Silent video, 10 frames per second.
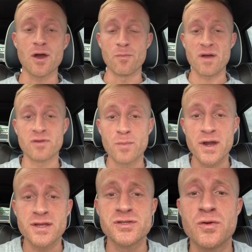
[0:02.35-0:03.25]
Hope
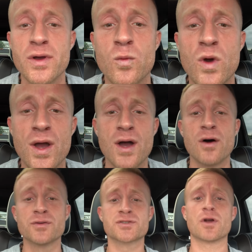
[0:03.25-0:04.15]
everybody's doing
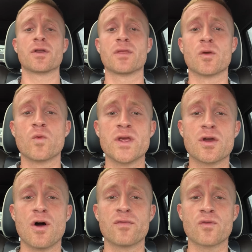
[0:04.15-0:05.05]
well, starting their week
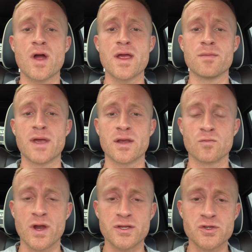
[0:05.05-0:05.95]
off right, making
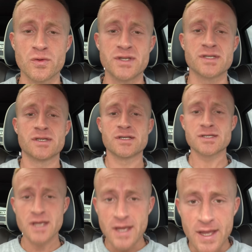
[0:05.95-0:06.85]
right
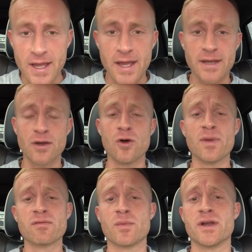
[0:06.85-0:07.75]
choices, and I hope
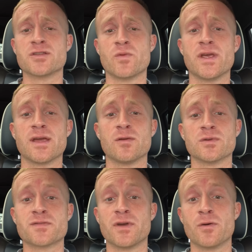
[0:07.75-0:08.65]
everybody's weekend
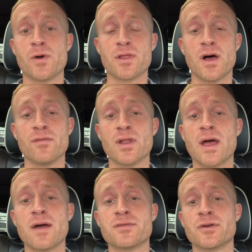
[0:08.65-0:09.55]
was filled with love and
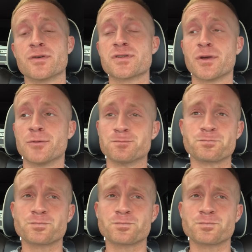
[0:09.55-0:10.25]
laughter. So,